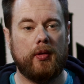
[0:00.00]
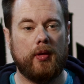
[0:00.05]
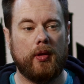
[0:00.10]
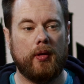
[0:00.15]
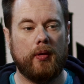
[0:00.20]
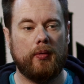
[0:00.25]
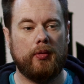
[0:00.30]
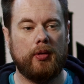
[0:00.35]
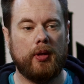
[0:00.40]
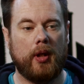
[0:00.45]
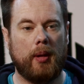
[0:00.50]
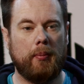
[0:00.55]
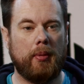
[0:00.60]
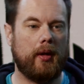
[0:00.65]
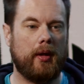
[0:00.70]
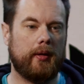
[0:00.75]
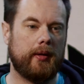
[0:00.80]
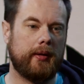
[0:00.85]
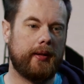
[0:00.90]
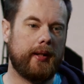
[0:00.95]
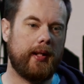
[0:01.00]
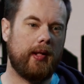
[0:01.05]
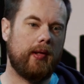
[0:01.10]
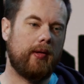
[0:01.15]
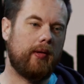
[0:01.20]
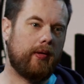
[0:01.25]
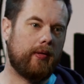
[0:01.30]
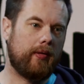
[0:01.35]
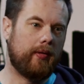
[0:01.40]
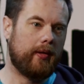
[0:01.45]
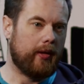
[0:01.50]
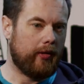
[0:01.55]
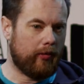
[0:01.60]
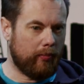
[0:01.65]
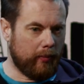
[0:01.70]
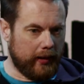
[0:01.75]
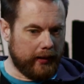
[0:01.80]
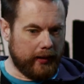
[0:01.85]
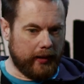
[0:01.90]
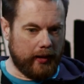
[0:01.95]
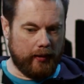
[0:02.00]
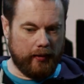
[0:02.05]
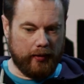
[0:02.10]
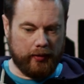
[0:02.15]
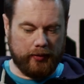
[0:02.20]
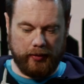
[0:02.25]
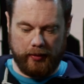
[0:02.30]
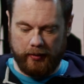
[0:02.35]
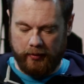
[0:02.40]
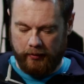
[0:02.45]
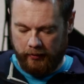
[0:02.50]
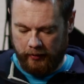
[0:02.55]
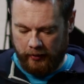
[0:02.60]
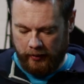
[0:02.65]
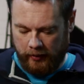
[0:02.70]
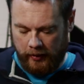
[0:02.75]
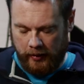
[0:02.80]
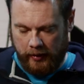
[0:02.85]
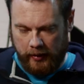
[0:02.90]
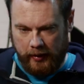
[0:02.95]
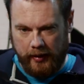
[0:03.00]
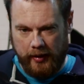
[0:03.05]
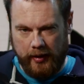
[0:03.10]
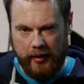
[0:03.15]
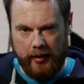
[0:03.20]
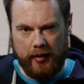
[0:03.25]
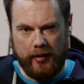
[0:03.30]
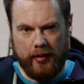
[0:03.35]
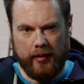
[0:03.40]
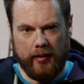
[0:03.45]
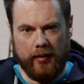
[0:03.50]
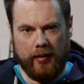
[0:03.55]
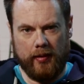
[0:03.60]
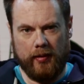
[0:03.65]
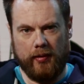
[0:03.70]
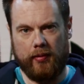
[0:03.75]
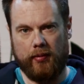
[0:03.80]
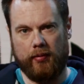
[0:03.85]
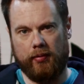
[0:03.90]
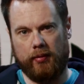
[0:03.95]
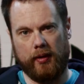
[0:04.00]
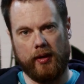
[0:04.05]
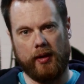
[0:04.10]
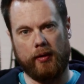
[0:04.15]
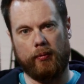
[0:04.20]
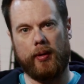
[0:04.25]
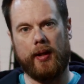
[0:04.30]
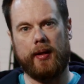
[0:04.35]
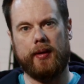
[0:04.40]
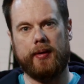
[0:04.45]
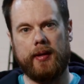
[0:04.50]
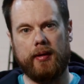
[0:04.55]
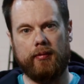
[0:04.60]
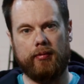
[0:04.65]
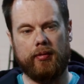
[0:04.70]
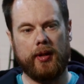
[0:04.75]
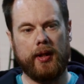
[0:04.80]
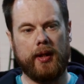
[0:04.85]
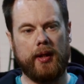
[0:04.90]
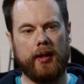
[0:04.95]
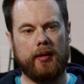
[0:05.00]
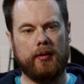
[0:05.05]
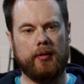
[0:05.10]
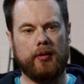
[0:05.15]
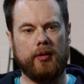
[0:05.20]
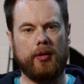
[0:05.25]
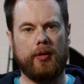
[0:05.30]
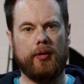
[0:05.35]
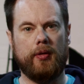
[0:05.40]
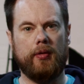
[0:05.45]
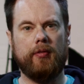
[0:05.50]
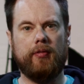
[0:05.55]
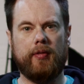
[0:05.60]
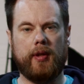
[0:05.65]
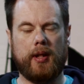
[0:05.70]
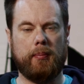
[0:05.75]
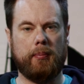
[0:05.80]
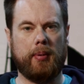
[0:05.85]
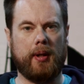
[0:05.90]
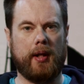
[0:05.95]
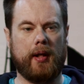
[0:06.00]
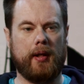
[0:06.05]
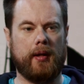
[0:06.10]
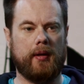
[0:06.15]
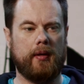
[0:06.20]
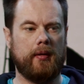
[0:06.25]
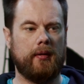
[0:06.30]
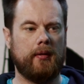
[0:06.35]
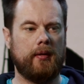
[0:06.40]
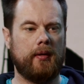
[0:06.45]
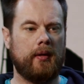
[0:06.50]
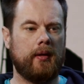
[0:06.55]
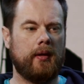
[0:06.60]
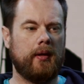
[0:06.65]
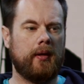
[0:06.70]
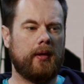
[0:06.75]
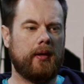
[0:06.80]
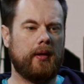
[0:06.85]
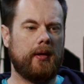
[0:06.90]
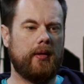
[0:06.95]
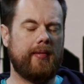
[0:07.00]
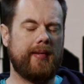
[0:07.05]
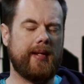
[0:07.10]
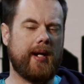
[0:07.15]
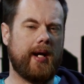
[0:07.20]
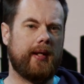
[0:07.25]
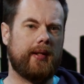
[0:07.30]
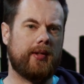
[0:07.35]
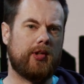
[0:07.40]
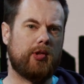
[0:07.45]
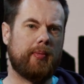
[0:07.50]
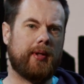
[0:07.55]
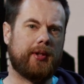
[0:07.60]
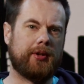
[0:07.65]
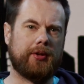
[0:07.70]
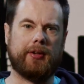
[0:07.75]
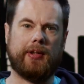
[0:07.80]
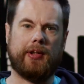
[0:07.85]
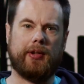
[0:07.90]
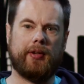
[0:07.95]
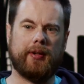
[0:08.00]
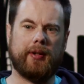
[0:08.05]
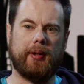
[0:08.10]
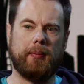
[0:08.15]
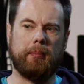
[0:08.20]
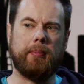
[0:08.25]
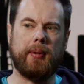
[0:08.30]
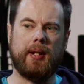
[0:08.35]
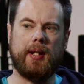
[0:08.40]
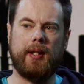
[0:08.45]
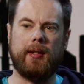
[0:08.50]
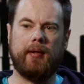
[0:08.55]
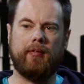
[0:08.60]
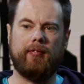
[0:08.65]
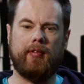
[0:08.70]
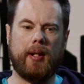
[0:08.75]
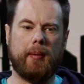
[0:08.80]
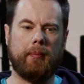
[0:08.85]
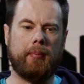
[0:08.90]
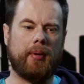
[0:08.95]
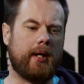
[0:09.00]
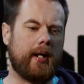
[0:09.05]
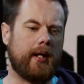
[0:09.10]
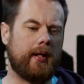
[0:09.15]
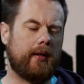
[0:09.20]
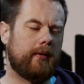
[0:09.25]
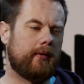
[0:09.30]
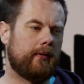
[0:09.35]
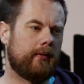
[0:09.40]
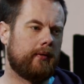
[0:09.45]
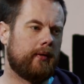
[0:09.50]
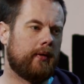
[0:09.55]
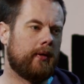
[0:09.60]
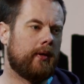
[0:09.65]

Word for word: So Tom Hollandaise is my character. He is a relatively new vampire. He's not especially good at being a vampire.